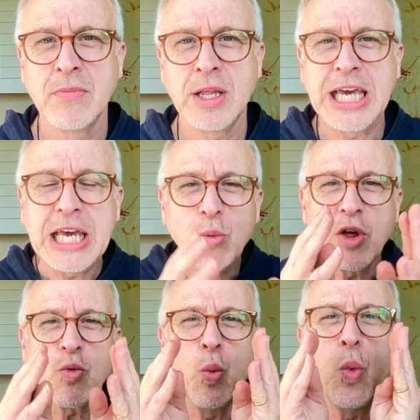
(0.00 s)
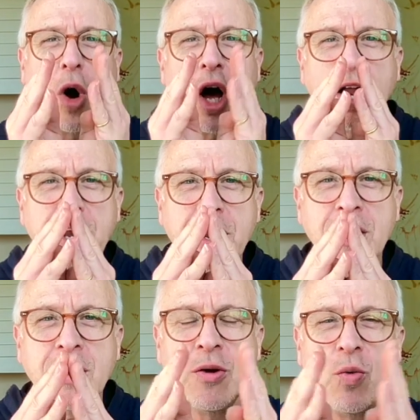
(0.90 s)
He was one
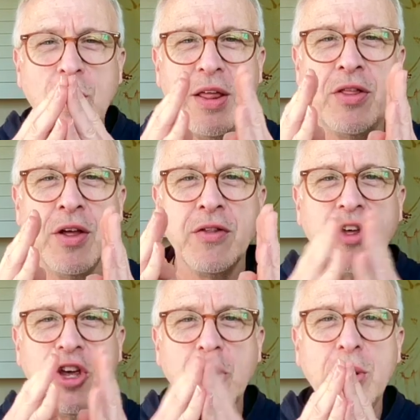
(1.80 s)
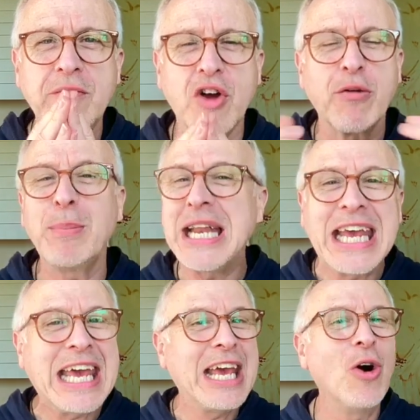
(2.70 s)
with the universe, but
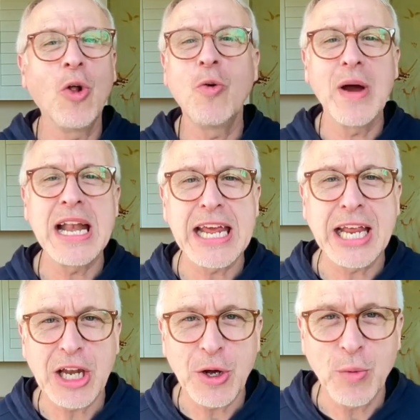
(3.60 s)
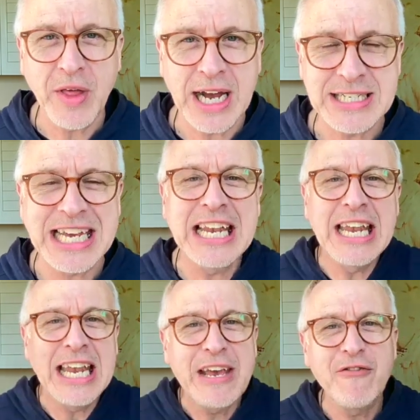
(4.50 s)
he already knew that. He
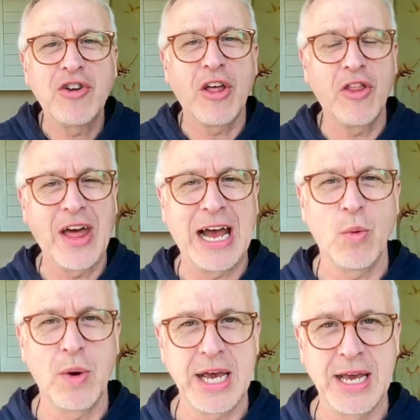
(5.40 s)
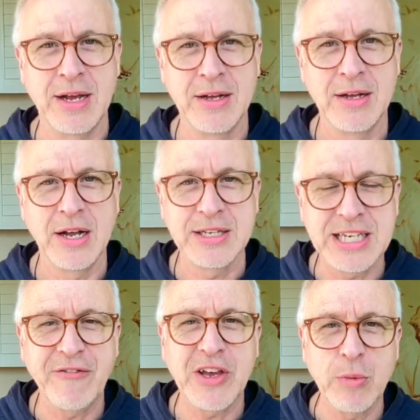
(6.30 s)
lived that way, as
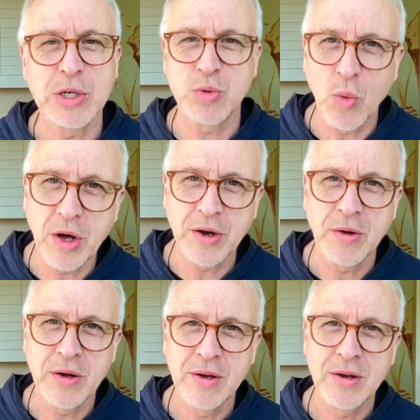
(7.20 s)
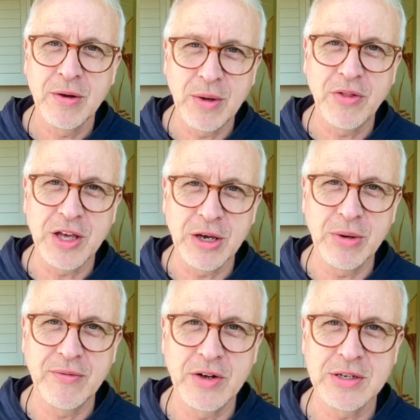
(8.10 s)
if he was one with the
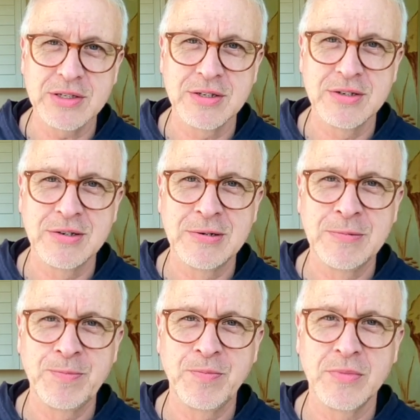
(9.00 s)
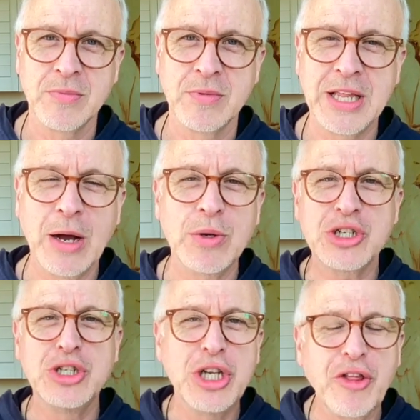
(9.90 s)
universe. There
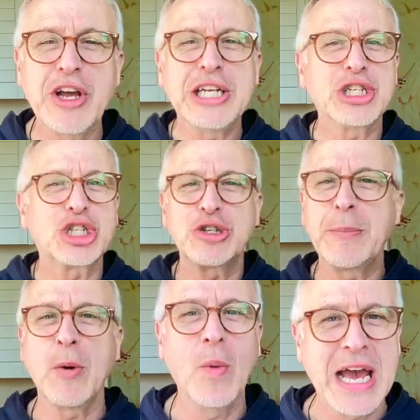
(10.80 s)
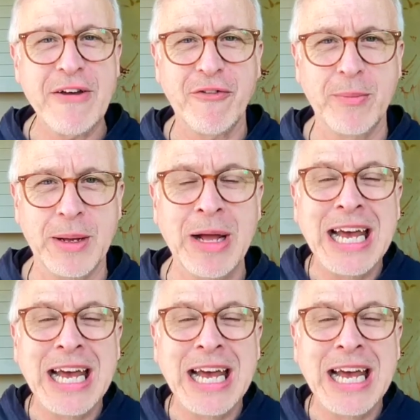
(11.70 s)
was nothing to strip away from him.